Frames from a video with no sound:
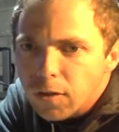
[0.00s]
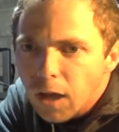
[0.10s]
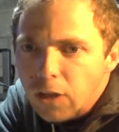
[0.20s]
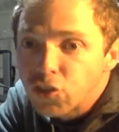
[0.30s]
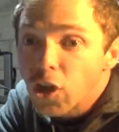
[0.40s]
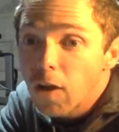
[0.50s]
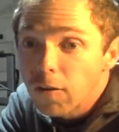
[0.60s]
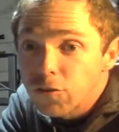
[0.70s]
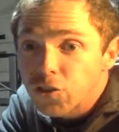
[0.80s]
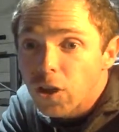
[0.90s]
A
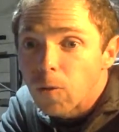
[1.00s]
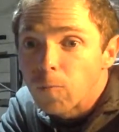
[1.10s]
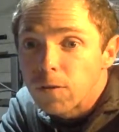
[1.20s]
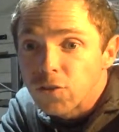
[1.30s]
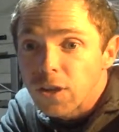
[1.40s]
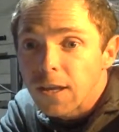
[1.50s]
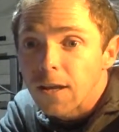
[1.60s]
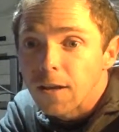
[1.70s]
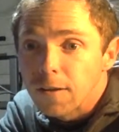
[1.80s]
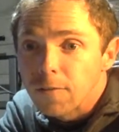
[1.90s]
gyroscope, he's
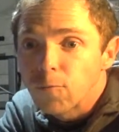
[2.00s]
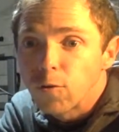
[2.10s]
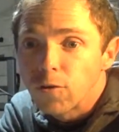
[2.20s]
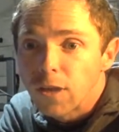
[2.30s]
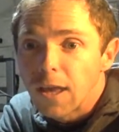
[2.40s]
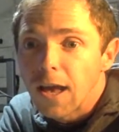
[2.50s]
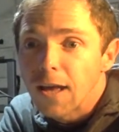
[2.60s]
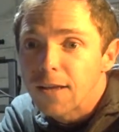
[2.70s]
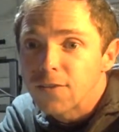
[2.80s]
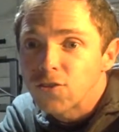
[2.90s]
thinking, for the
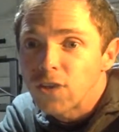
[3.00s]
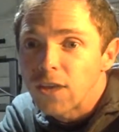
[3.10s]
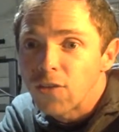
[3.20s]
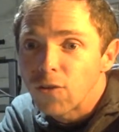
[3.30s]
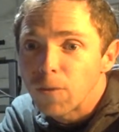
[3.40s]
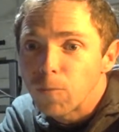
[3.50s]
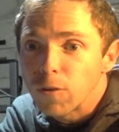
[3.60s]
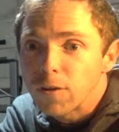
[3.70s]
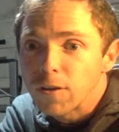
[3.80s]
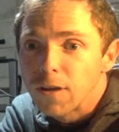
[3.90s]
RC 3D
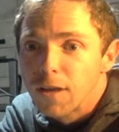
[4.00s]
printed